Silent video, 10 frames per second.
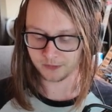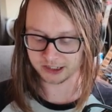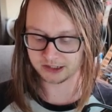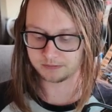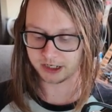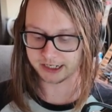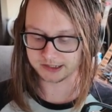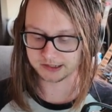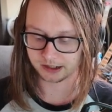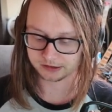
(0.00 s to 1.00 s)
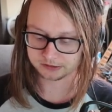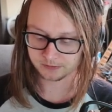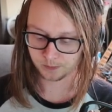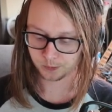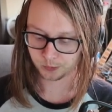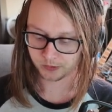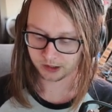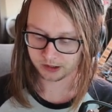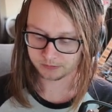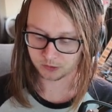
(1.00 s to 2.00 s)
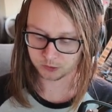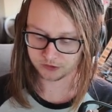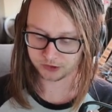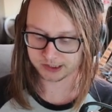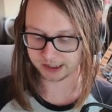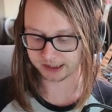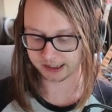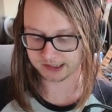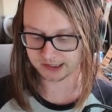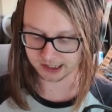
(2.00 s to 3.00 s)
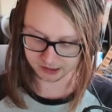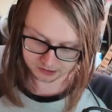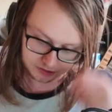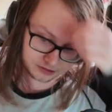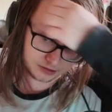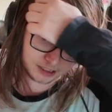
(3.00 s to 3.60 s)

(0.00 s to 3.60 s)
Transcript: that's the minor scale. But what if we take that sixth